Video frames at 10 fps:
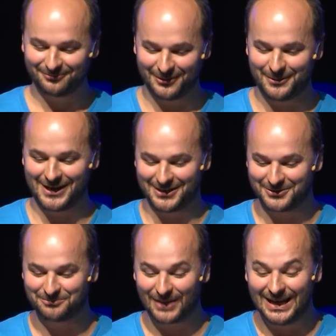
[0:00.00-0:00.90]

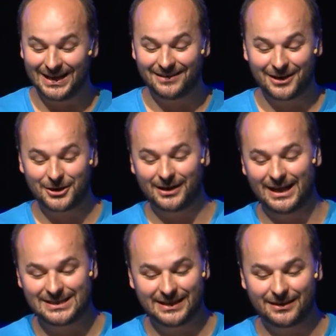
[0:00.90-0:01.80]
And I
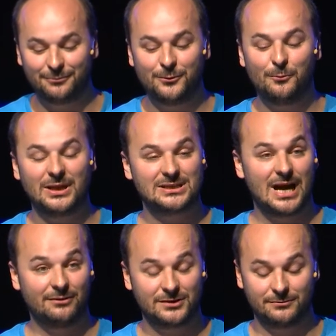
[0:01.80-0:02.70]
realized it a few months
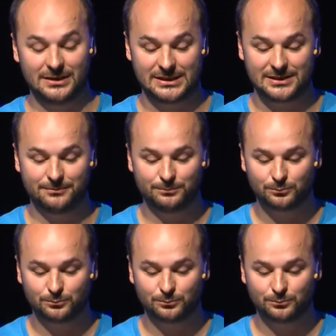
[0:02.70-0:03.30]
afterwards.